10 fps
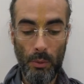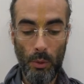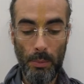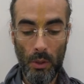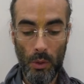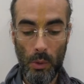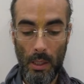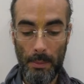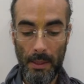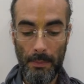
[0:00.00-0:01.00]
Rupa
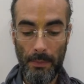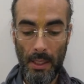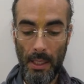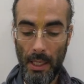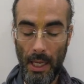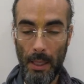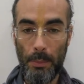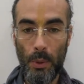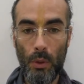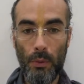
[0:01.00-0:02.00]
Goswami a
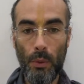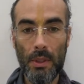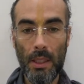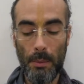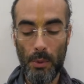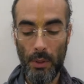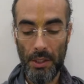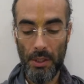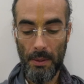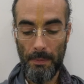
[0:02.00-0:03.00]
beautiful
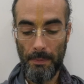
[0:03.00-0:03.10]
deliberation